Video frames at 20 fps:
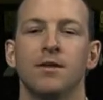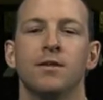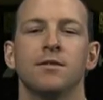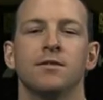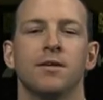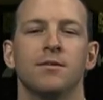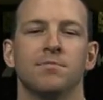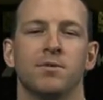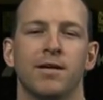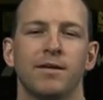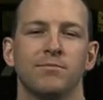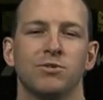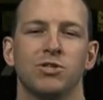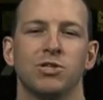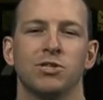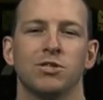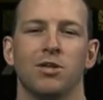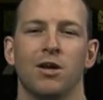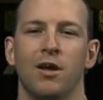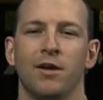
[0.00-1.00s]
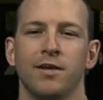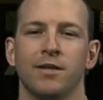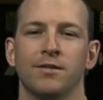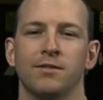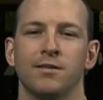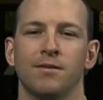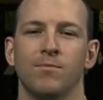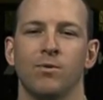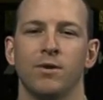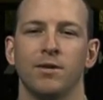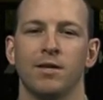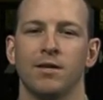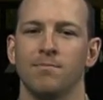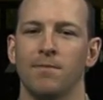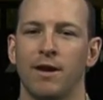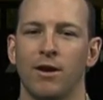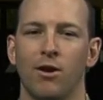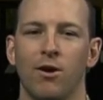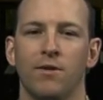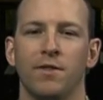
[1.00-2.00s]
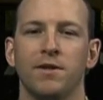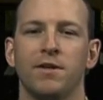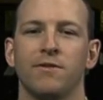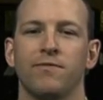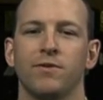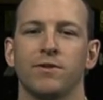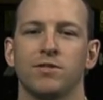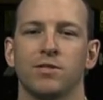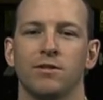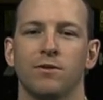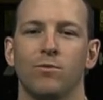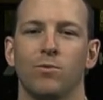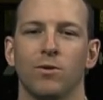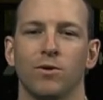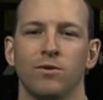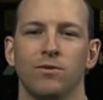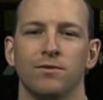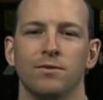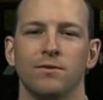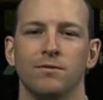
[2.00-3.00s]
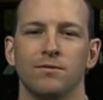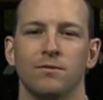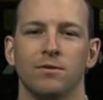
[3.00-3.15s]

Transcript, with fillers: Sometimes just talking to someone can make all the difference in the world.